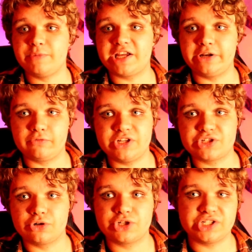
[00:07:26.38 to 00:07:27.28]
making a
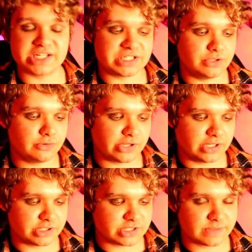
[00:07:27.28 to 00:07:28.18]
resurgence as new
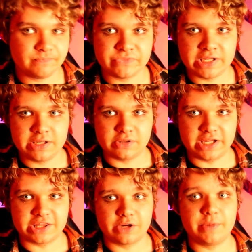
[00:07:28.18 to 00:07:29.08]
things.
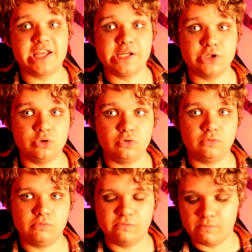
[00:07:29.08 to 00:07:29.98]
Like, they're making new
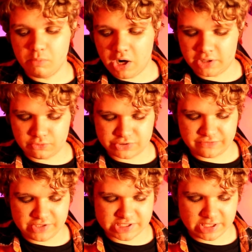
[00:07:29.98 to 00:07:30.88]
models
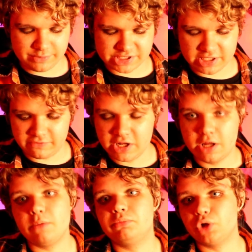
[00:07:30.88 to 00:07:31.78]
of this type of stuff.
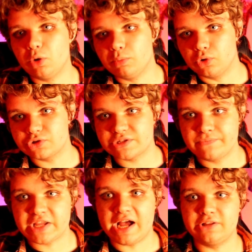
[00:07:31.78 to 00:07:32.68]
Blow molds.
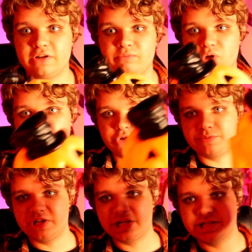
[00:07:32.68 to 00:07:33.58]
I love blow molds
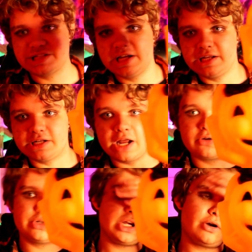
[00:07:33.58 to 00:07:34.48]
because not
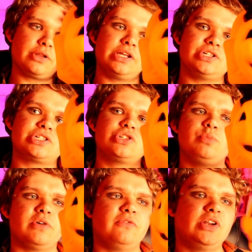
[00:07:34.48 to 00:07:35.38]
only are they just
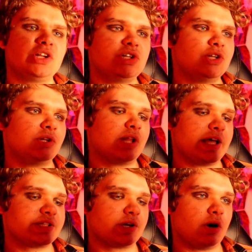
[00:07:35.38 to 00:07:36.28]
super vintage and
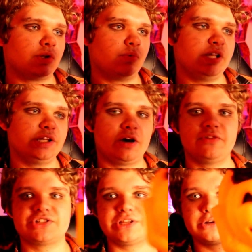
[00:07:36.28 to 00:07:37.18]
classic Halloween,
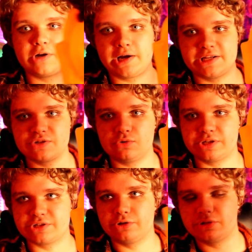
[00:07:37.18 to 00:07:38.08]
obviously they're not as old
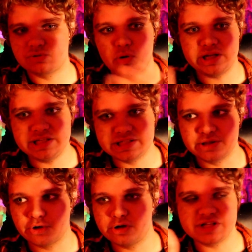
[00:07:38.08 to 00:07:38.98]
as our 20s and
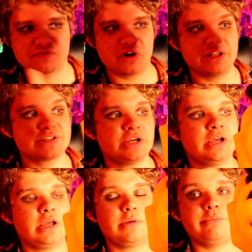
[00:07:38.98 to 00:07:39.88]
30s friends,
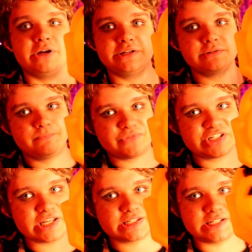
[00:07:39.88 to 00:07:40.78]
but
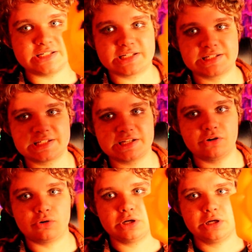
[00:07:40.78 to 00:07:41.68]
60s is
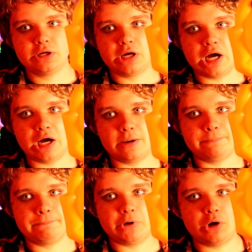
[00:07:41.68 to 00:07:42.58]
still
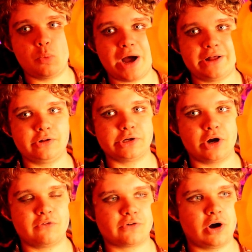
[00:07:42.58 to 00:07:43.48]
a while
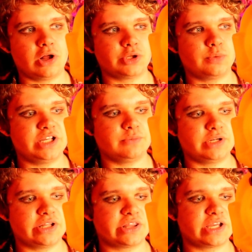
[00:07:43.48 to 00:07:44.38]
ago for Halloween when
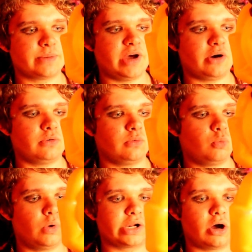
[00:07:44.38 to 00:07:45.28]
you think about
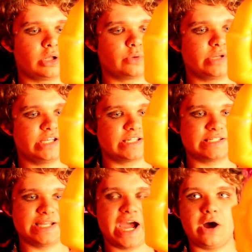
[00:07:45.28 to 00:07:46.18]
what Halloween is
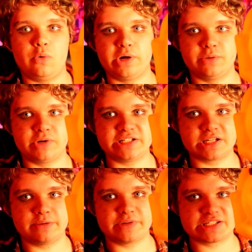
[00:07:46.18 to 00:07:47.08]
now and what
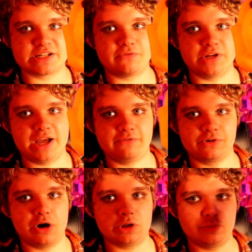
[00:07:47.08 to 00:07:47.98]
type of stuff we have
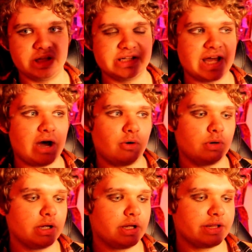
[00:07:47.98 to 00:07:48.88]
for Halloween now.
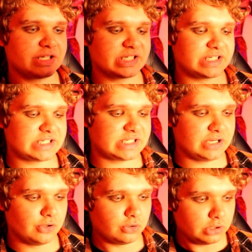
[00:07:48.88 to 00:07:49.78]
This is
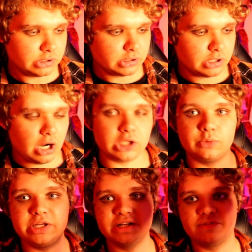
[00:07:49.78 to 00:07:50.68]
still
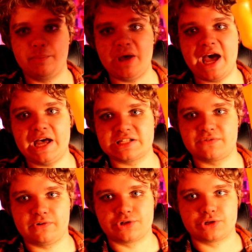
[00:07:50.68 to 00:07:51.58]
Halloween of the past
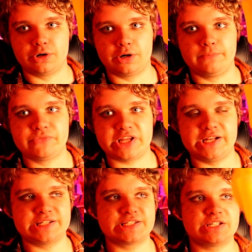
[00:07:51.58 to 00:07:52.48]
for sure,
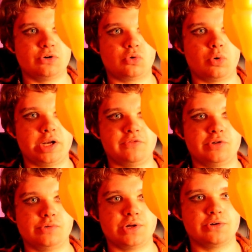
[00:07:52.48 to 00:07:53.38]
and it's still quite a
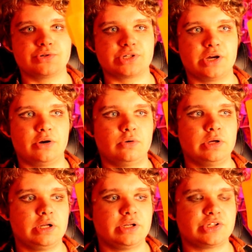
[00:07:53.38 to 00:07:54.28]
few years ago.
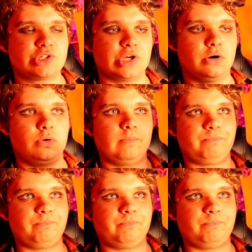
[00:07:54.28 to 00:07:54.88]
So